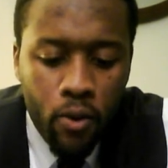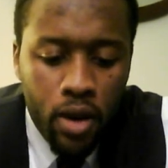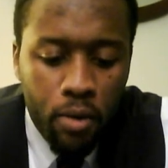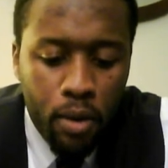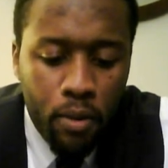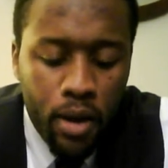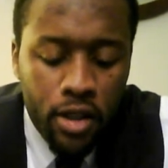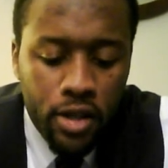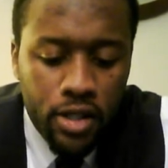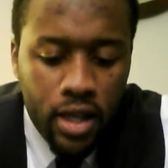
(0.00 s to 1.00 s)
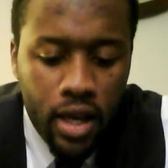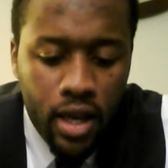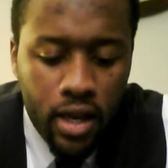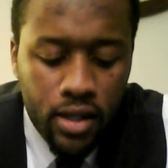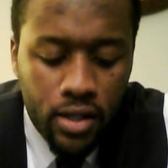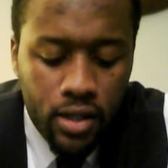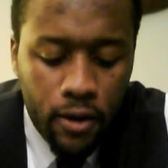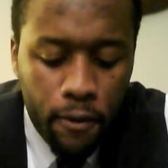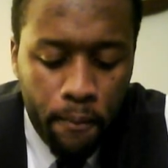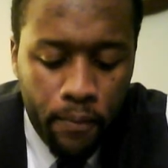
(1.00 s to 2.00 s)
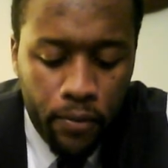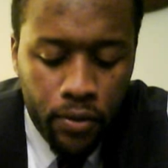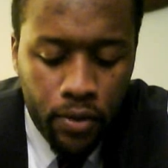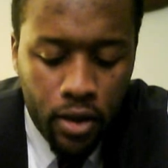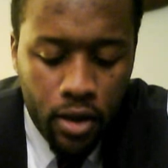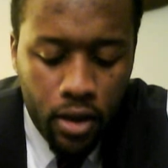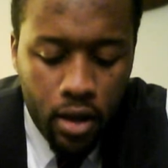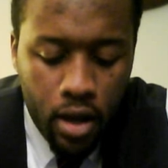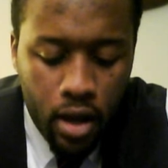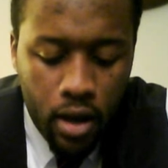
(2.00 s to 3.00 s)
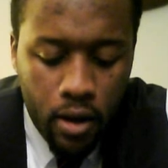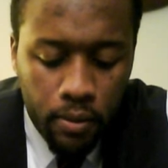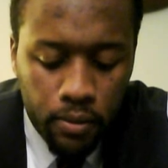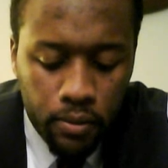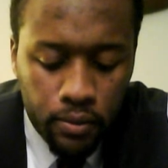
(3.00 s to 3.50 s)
one of my brothers says, first